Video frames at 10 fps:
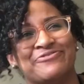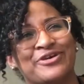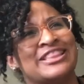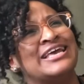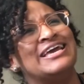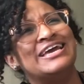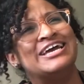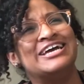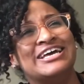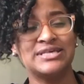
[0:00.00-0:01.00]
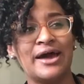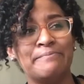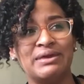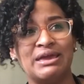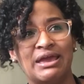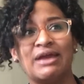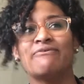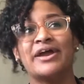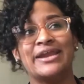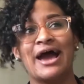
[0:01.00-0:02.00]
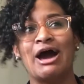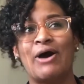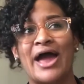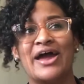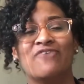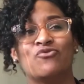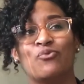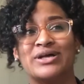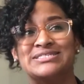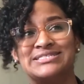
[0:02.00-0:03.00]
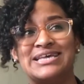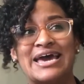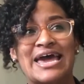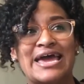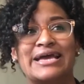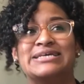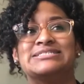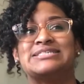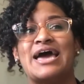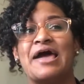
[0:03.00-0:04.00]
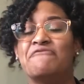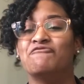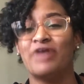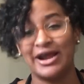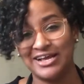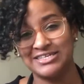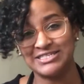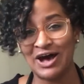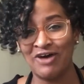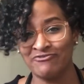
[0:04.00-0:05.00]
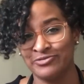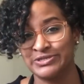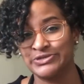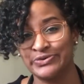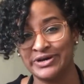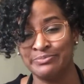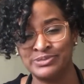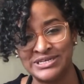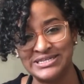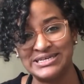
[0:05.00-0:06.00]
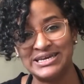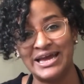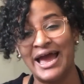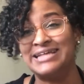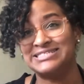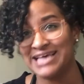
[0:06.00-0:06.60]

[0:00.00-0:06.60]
For the time being right now, I have Wednesdays and Fridays off from school completely, and